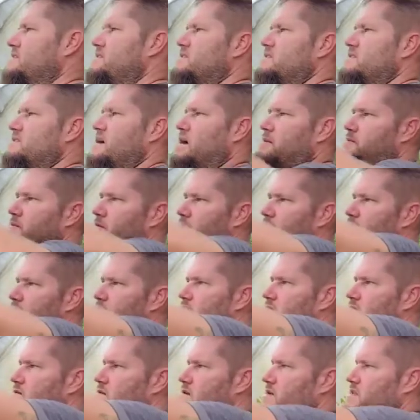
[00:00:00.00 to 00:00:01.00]
at the top
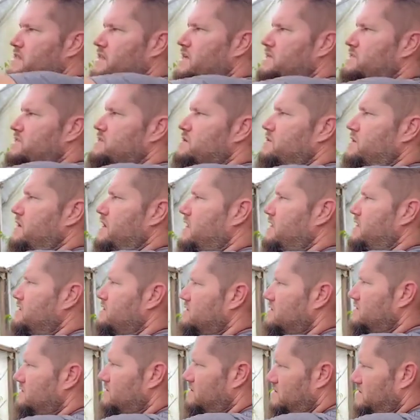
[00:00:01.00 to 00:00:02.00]
either, and that's okay.
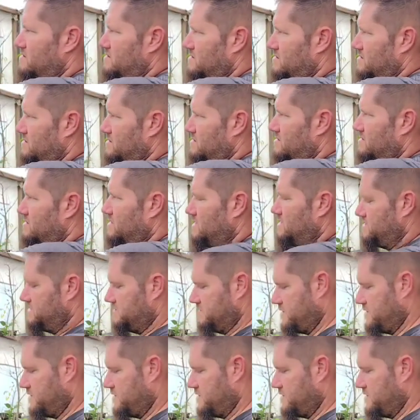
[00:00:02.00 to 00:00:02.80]
That's